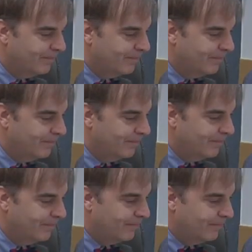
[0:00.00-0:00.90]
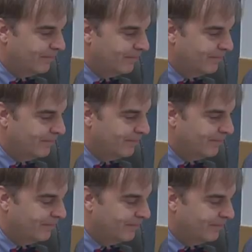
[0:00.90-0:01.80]

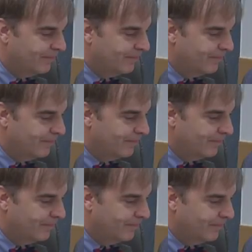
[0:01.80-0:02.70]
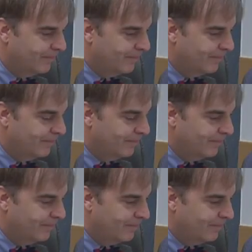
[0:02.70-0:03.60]

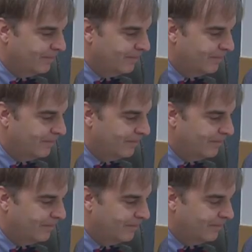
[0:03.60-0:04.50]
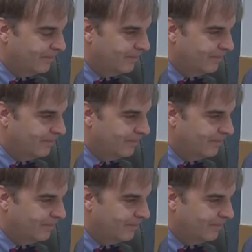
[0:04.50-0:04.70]
No words are spoken by the person on screen.